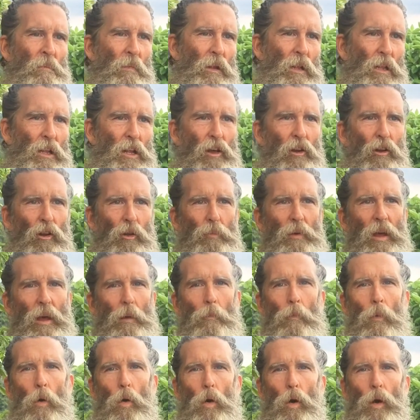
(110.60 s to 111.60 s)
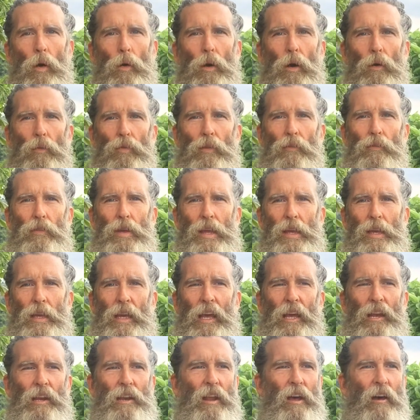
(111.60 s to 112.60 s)
A little bit more on the
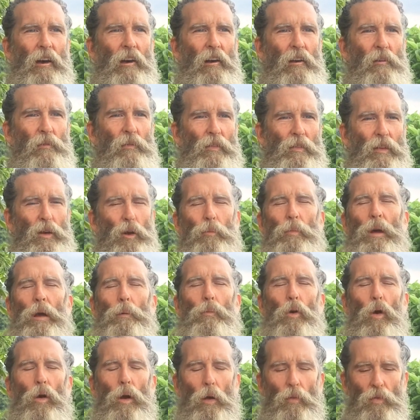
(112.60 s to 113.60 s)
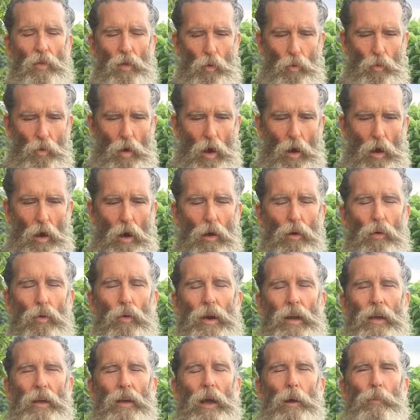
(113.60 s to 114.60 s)
vegan, a little bit more on the raw
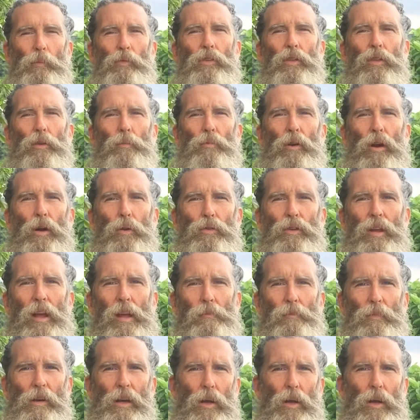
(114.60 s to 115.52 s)
when it comes to the protein,